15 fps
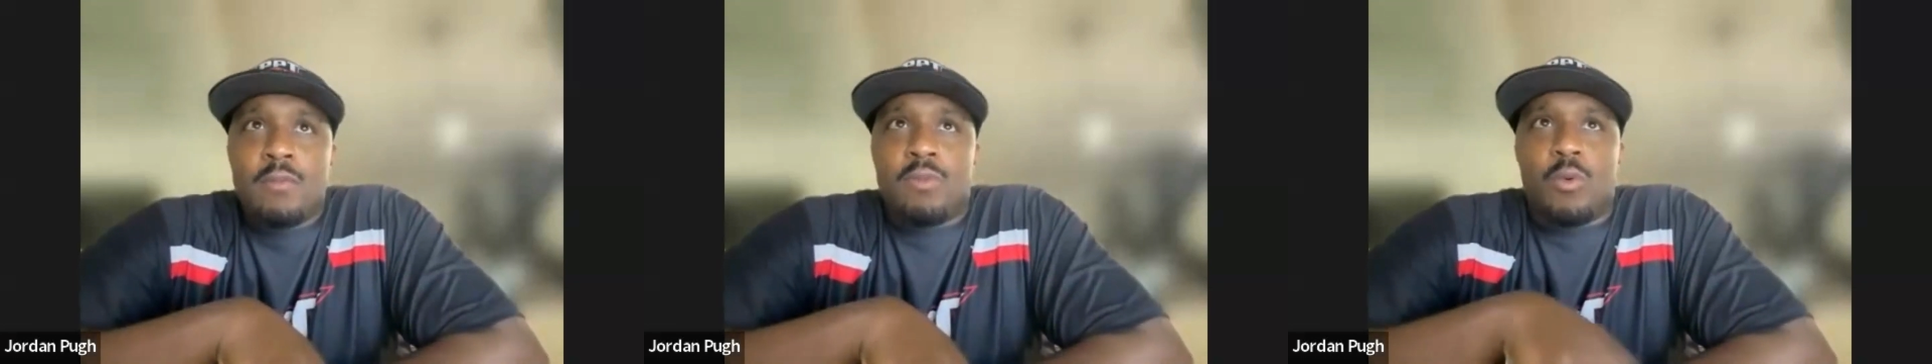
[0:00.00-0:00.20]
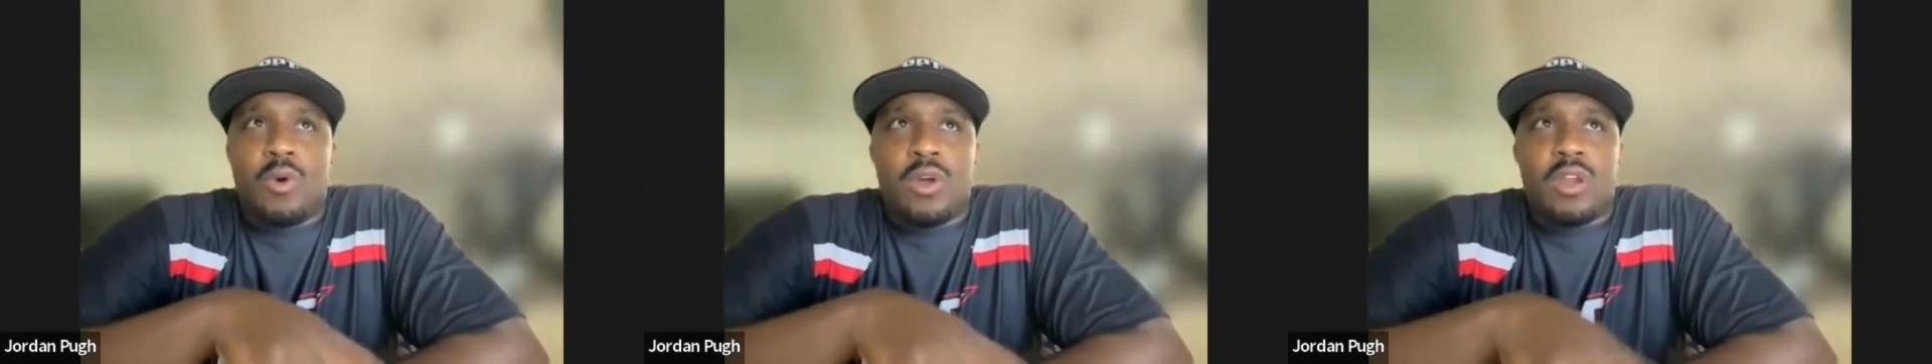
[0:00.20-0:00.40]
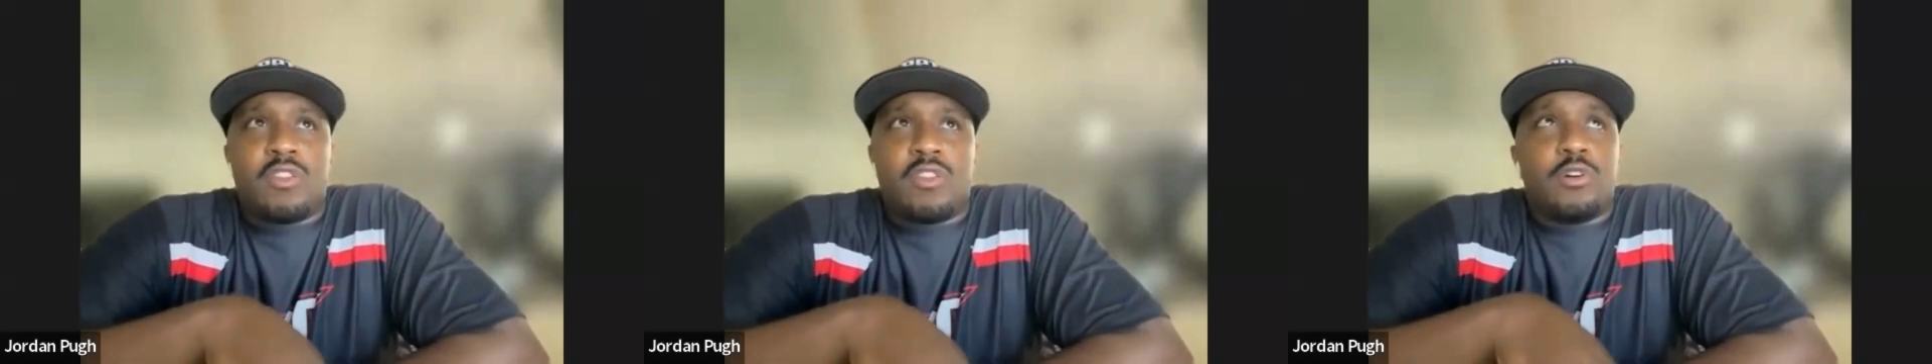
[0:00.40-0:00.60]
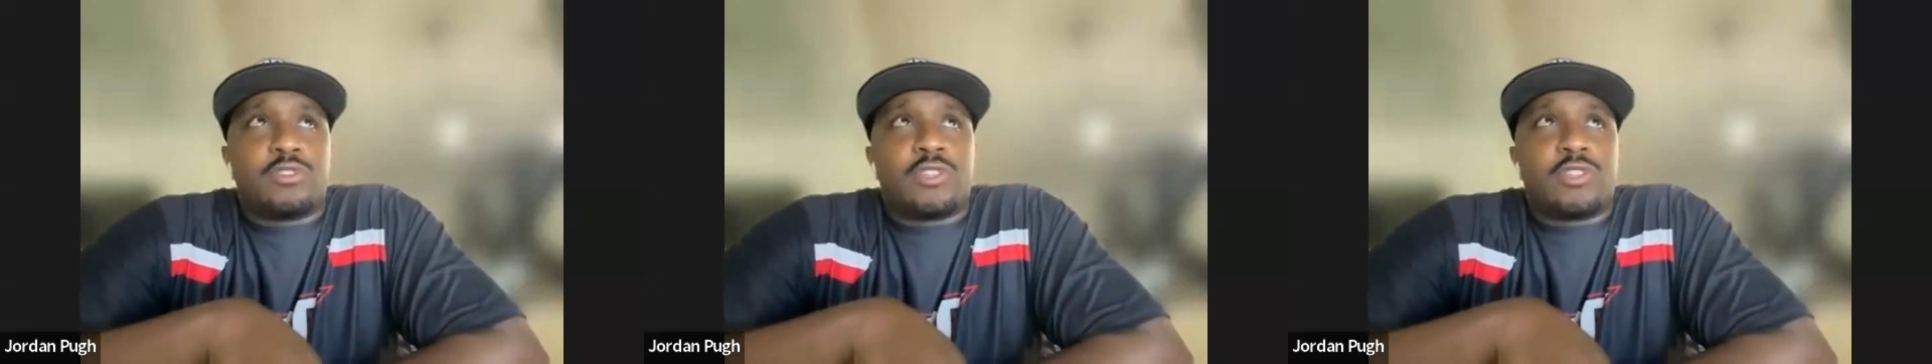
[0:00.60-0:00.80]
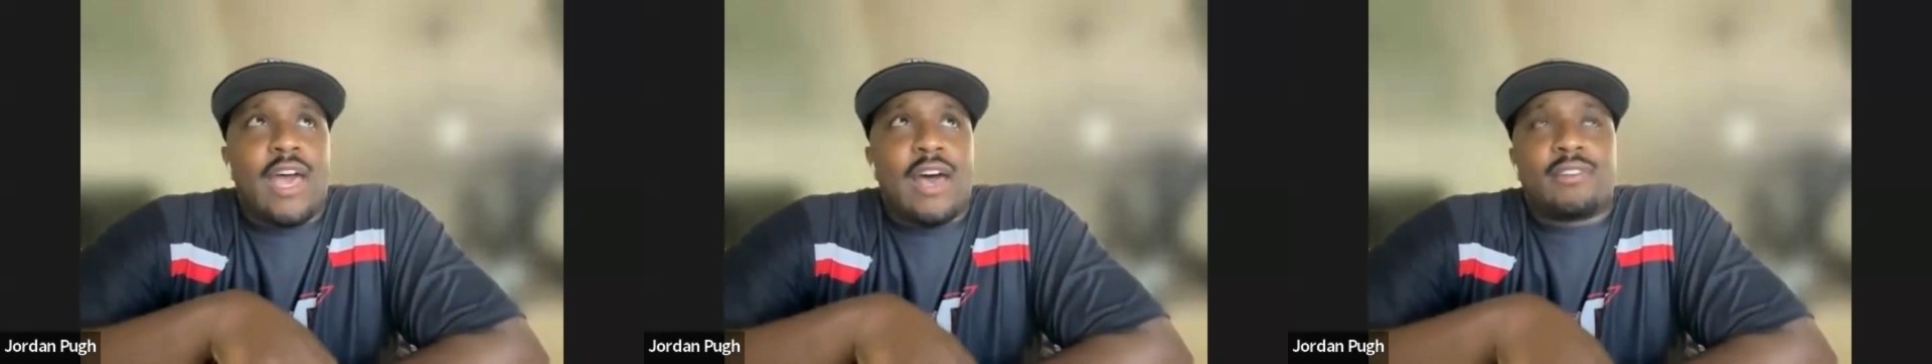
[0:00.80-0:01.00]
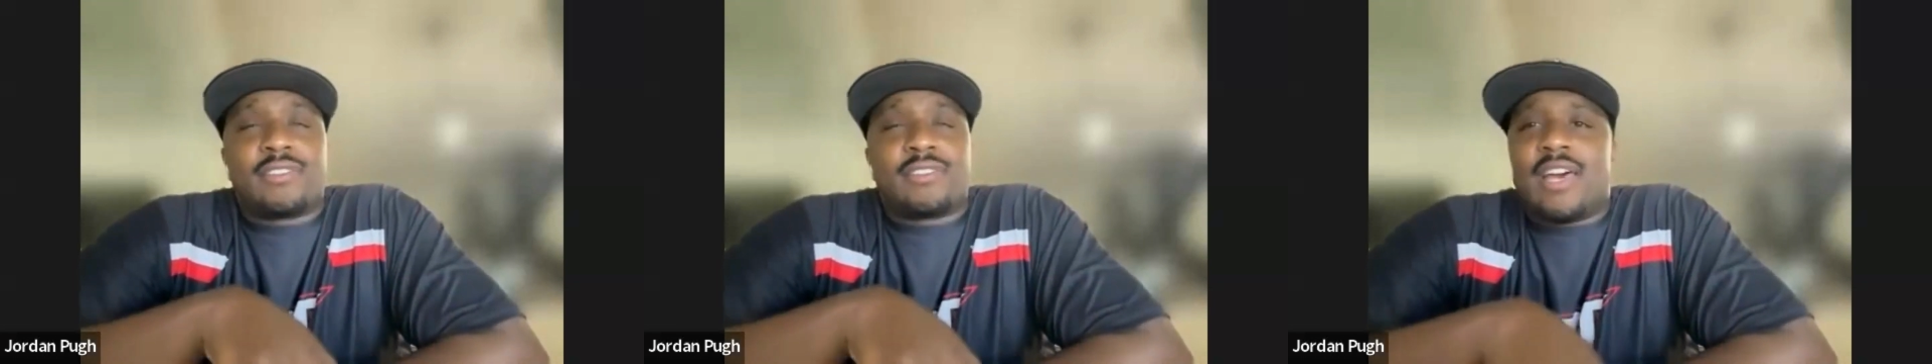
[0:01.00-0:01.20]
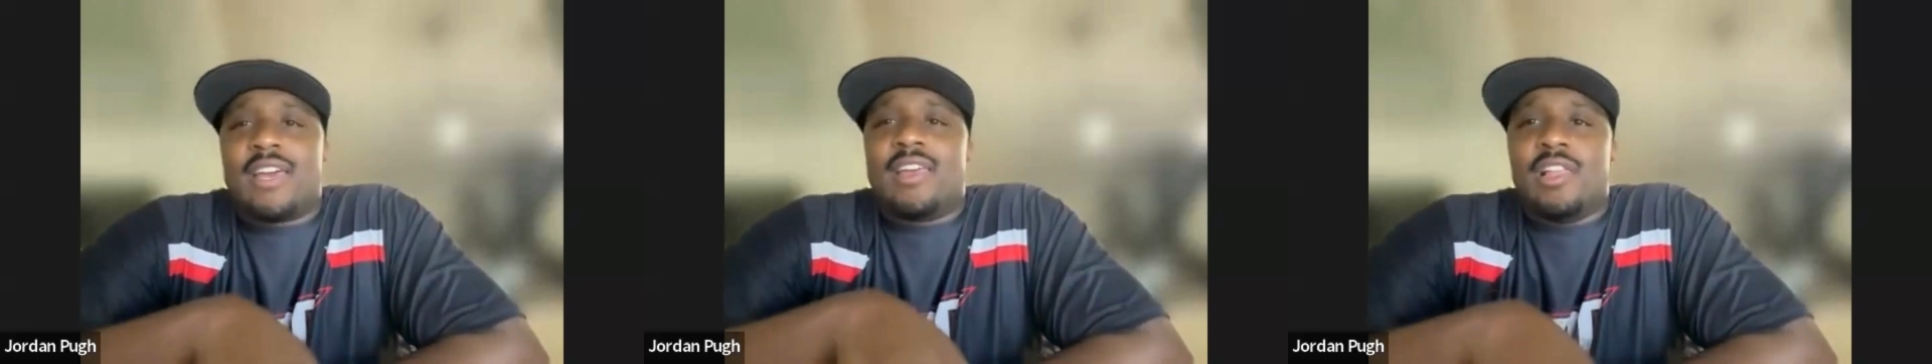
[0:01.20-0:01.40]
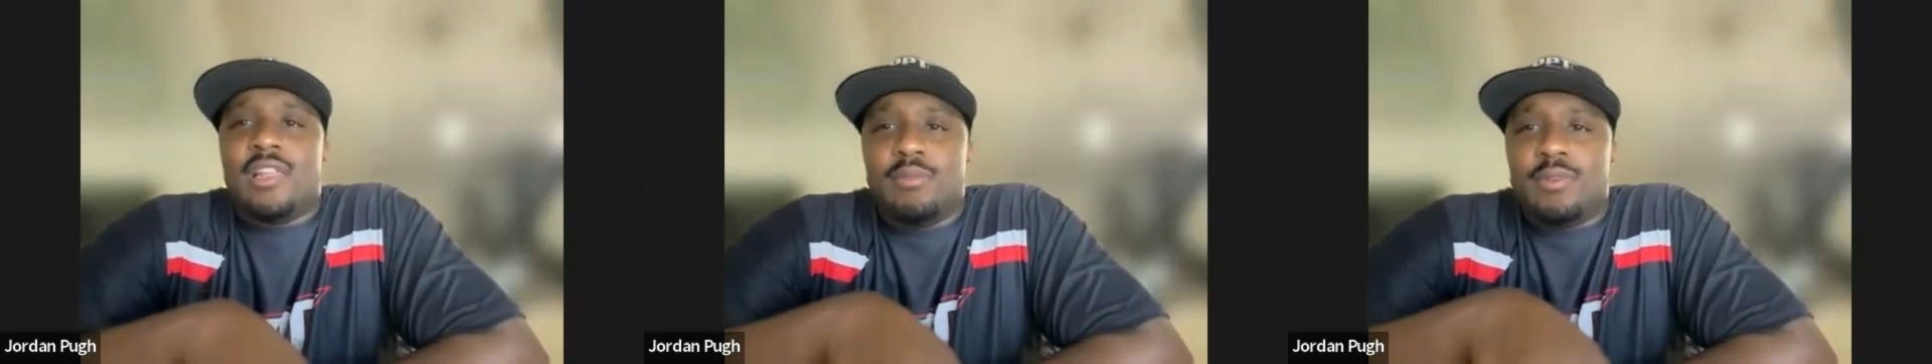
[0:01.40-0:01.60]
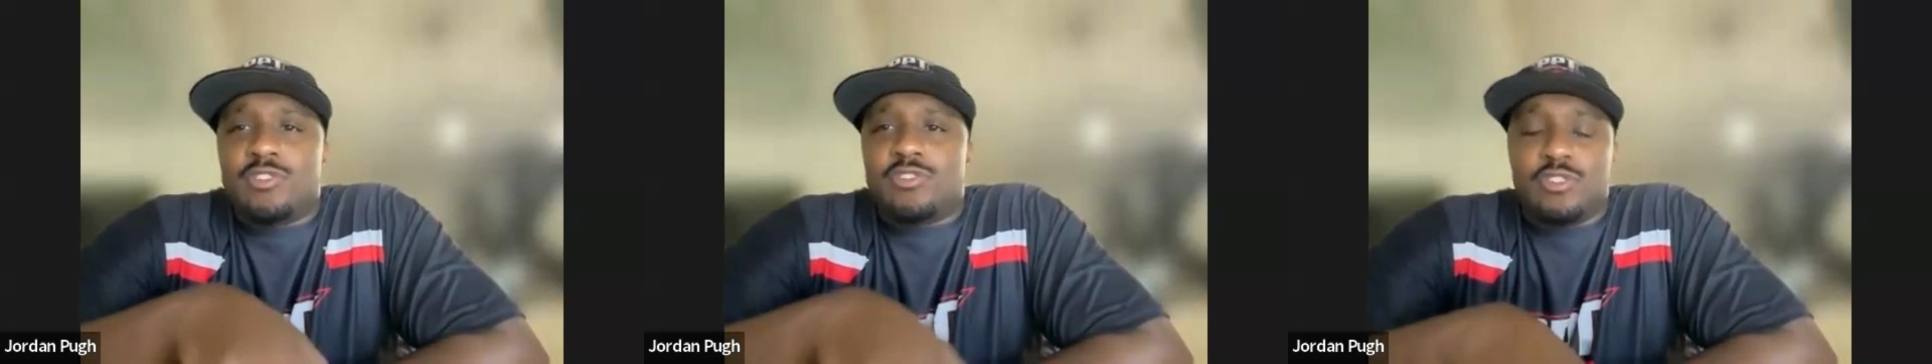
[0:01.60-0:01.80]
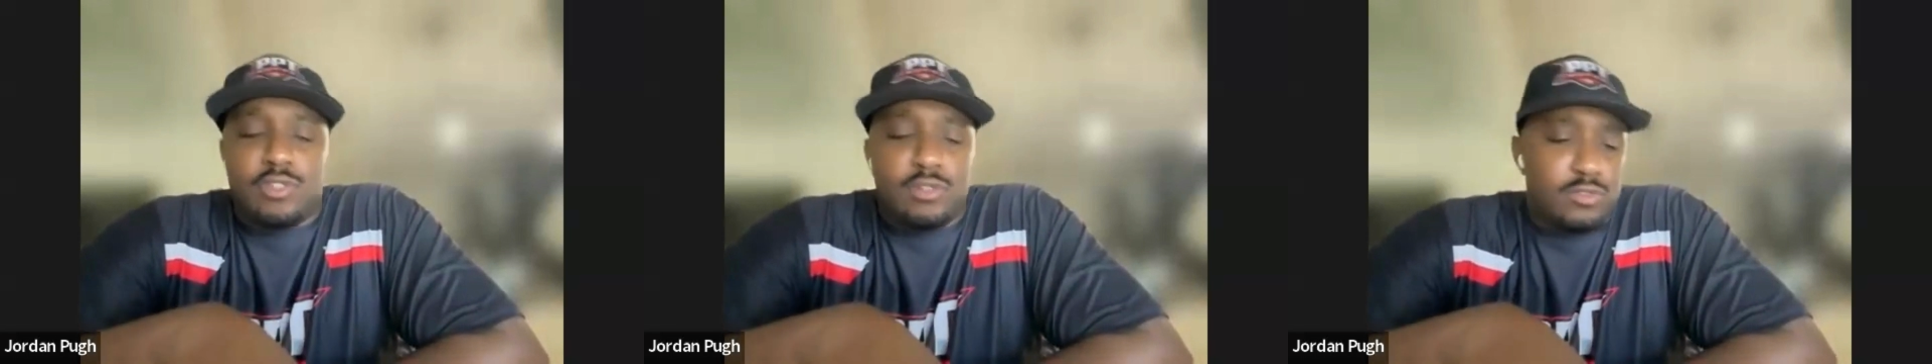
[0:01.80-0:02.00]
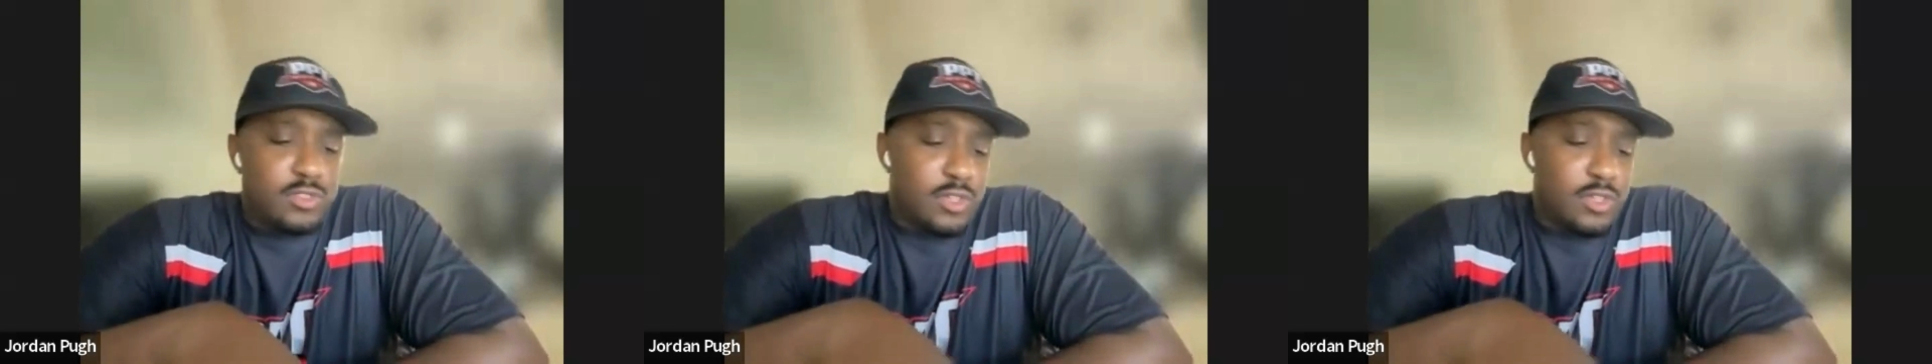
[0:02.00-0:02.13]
But what are those outside elements too?